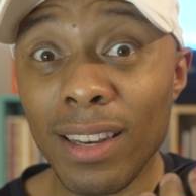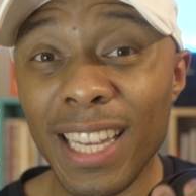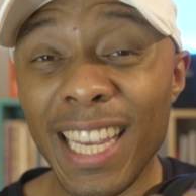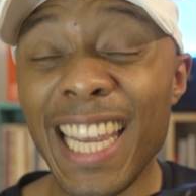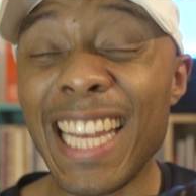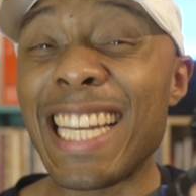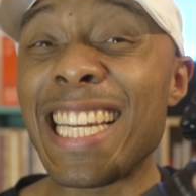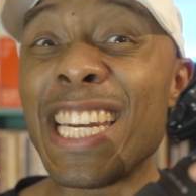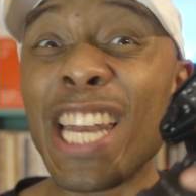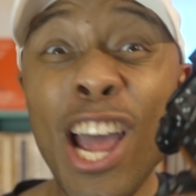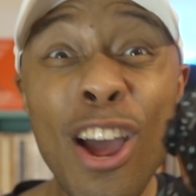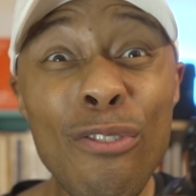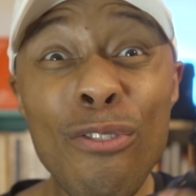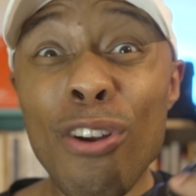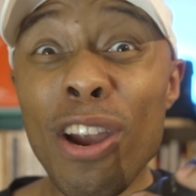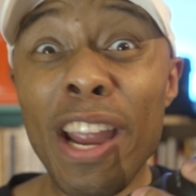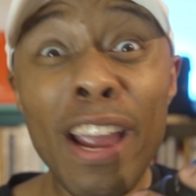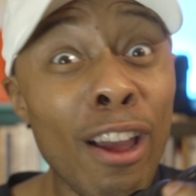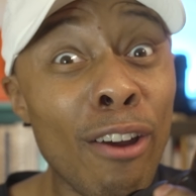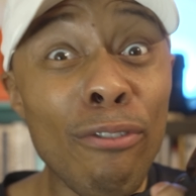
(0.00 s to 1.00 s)
It
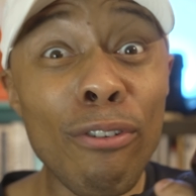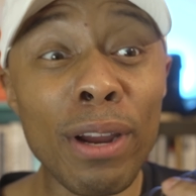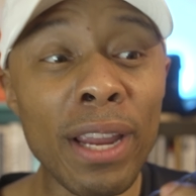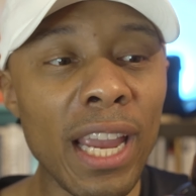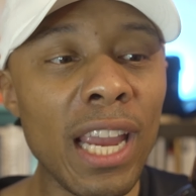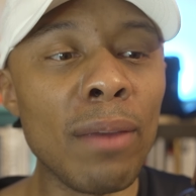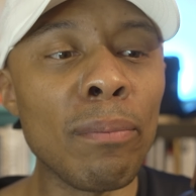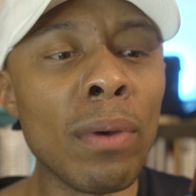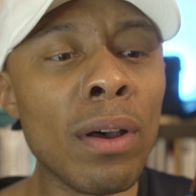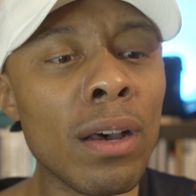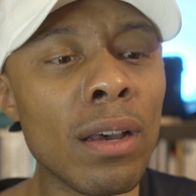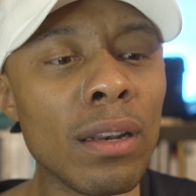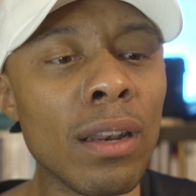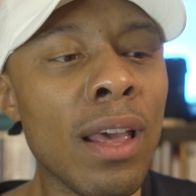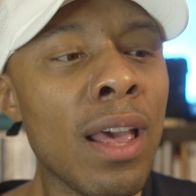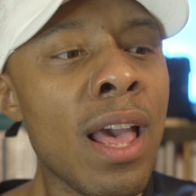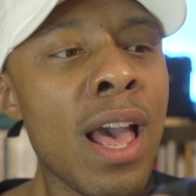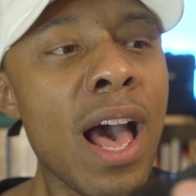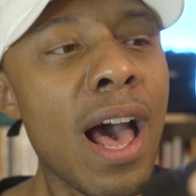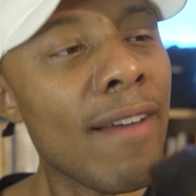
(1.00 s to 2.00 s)
never ever came on.
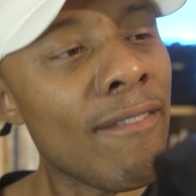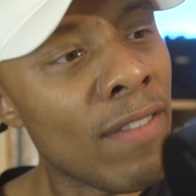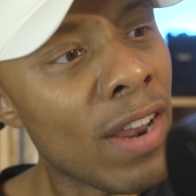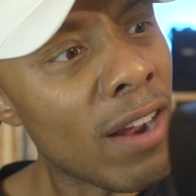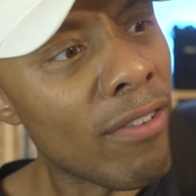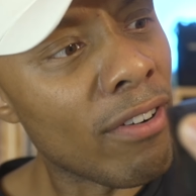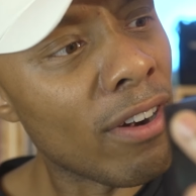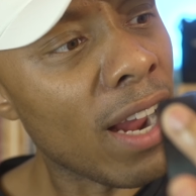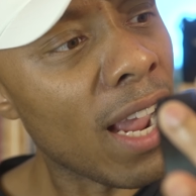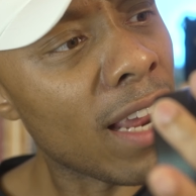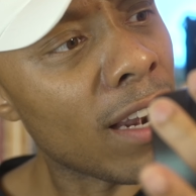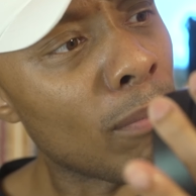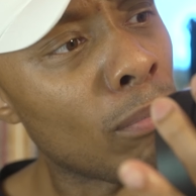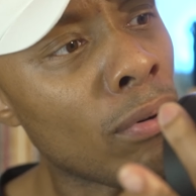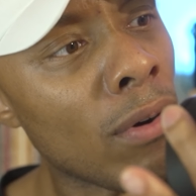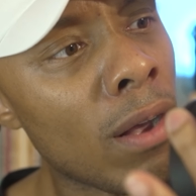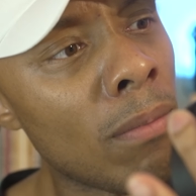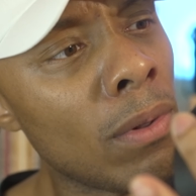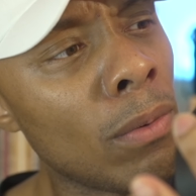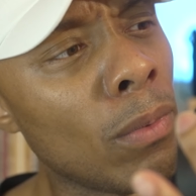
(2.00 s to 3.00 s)
I've never had a
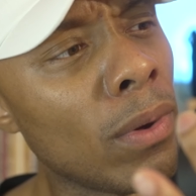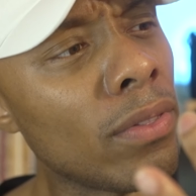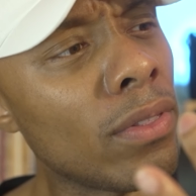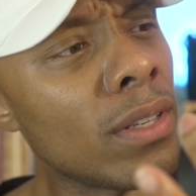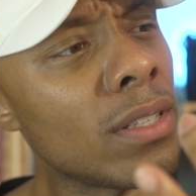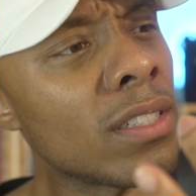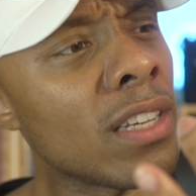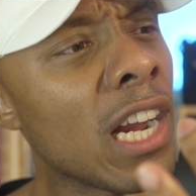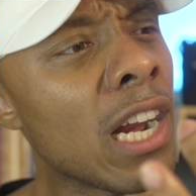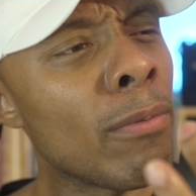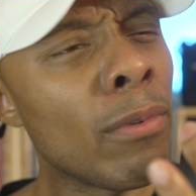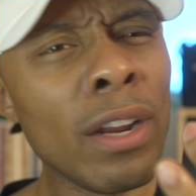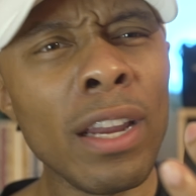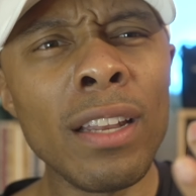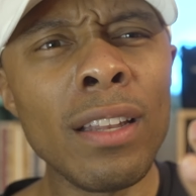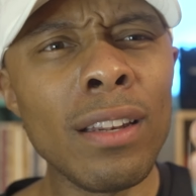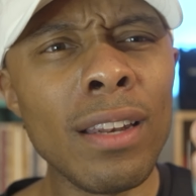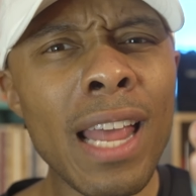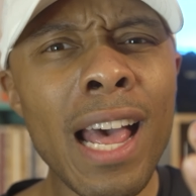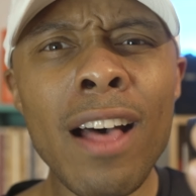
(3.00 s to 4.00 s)
problem with this camera,
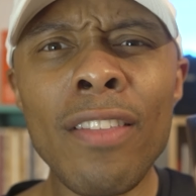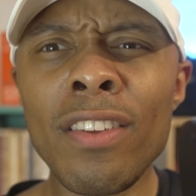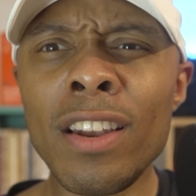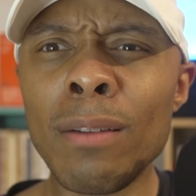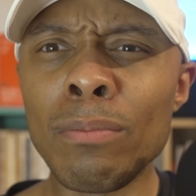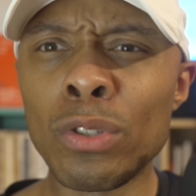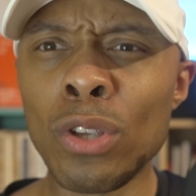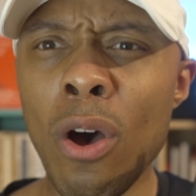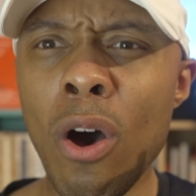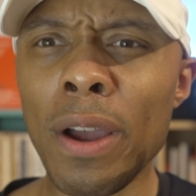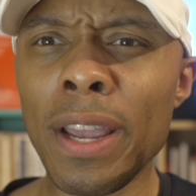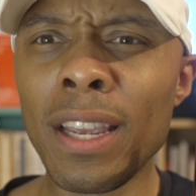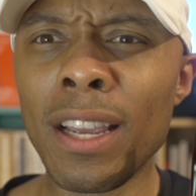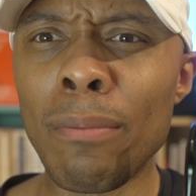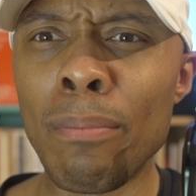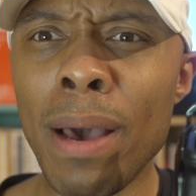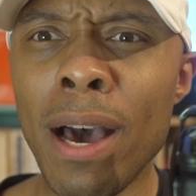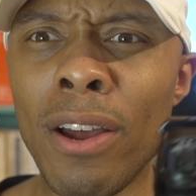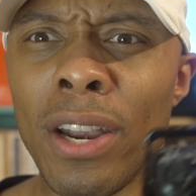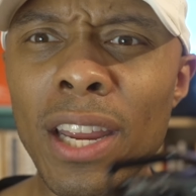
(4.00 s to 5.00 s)
and now that I'm talking
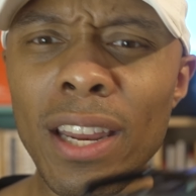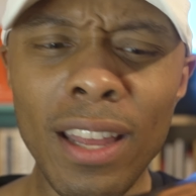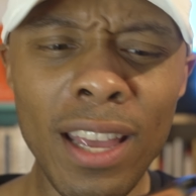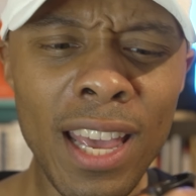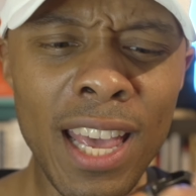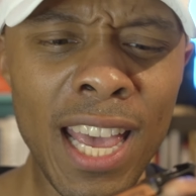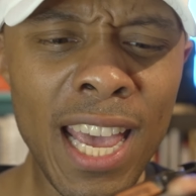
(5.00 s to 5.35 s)
about it